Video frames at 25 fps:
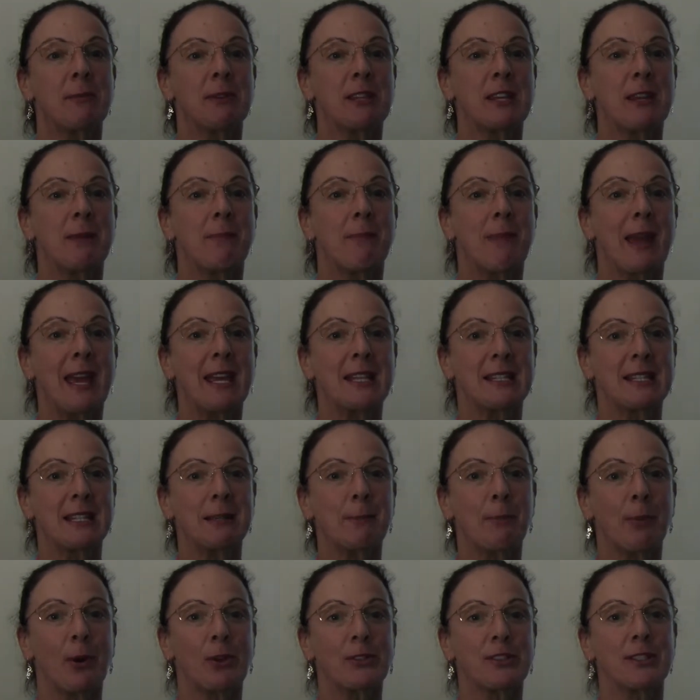of the
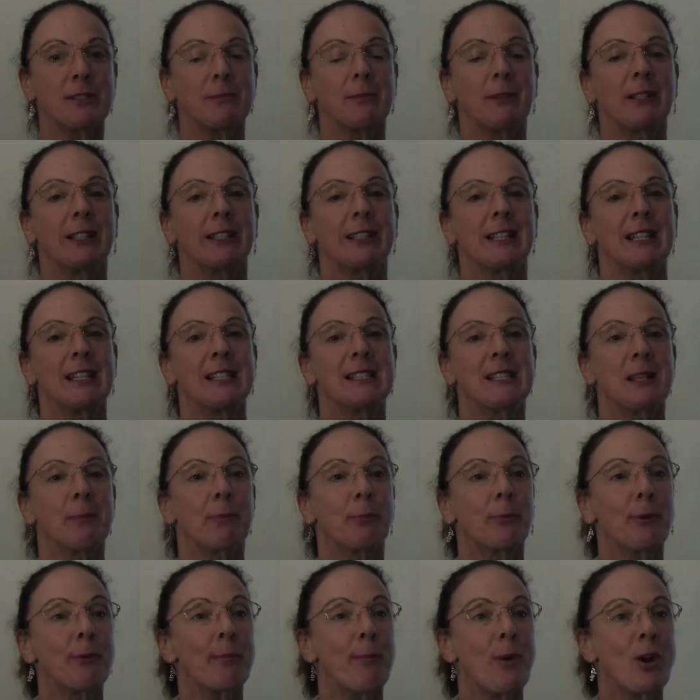amazing possibilities
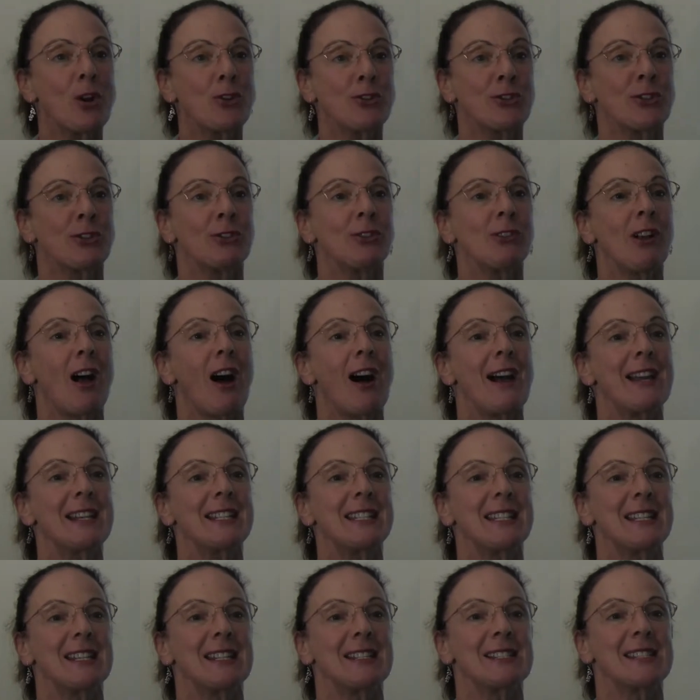and promotional
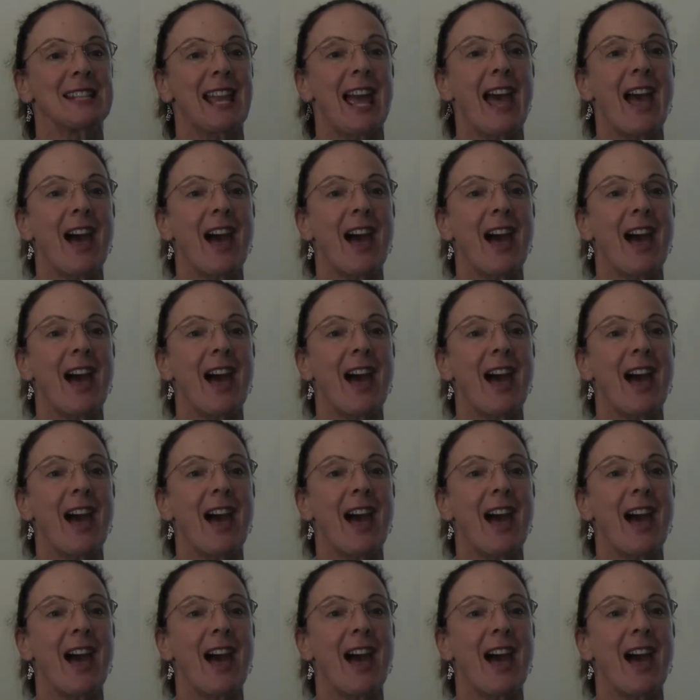ideas